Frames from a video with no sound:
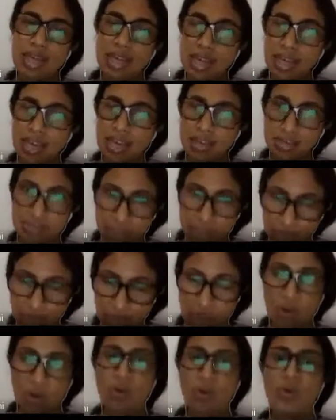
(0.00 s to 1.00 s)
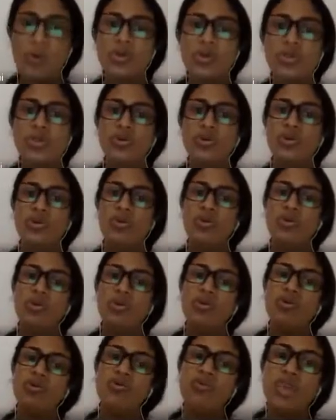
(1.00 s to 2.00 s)
in Sri Lanka also,
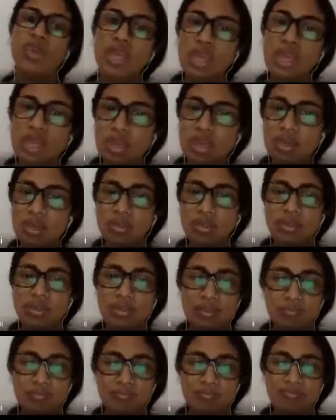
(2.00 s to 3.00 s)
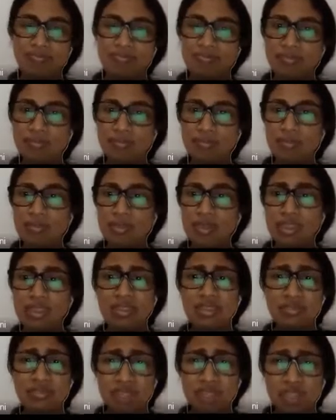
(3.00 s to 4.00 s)
we
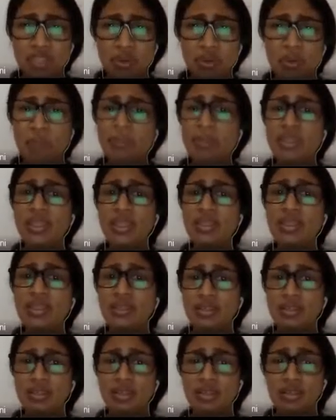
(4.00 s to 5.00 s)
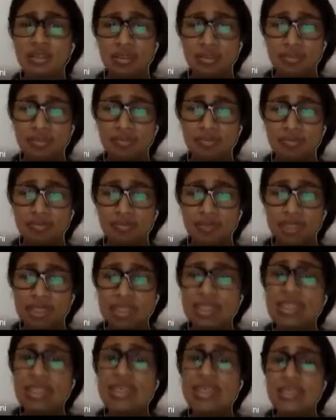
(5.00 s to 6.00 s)
normally
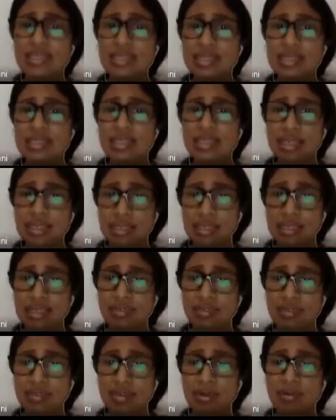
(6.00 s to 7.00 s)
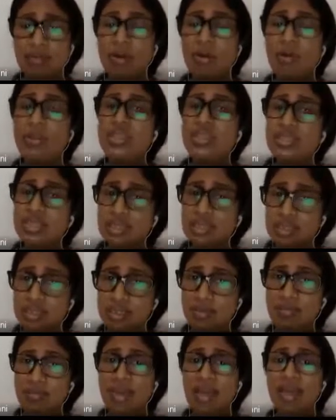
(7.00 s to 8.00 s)
discuss about the
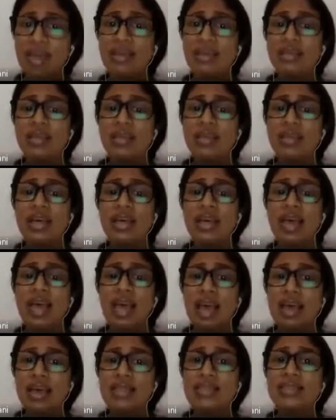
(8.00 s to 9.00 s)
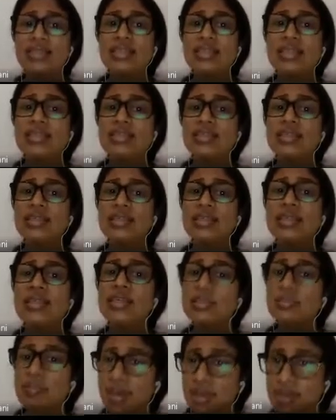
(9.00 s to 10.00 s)
central bank as a
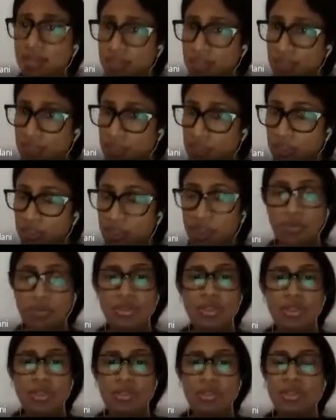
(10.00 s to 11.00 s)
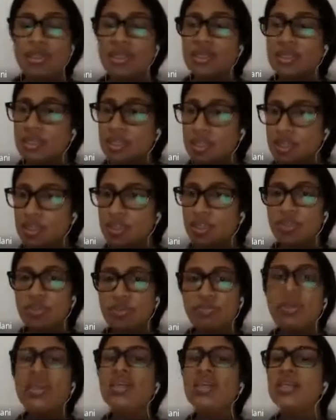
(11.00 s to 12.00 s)
independent institution. It should
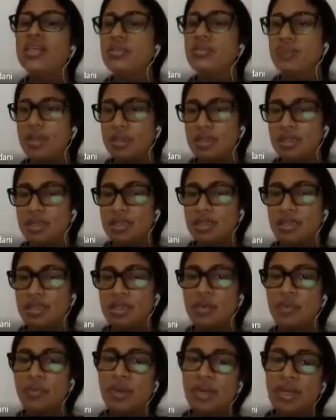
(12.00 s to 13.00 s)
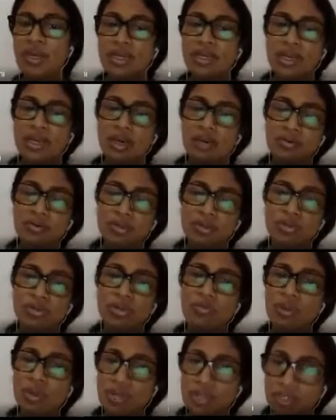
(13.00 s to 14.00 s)
be independent when it comes to the
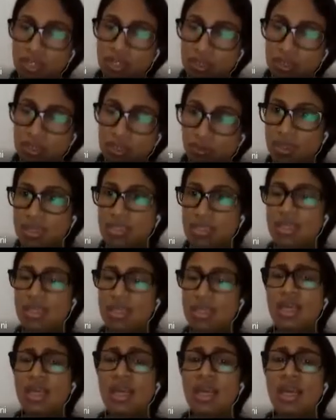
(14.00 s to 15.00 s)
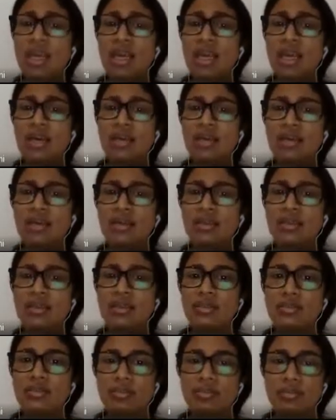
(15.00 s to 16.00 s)
monetary policy.
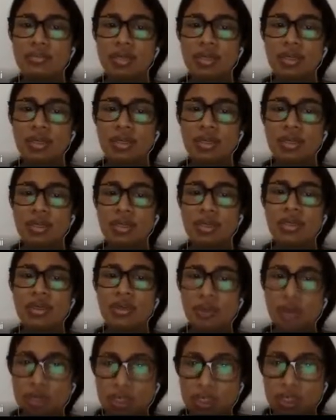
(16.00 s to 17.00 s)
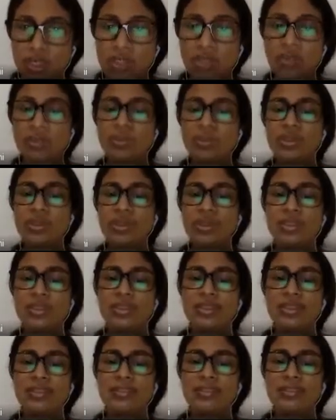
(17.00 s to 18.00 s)
In order
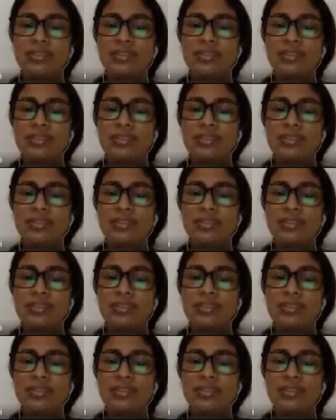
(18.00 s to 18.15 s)
to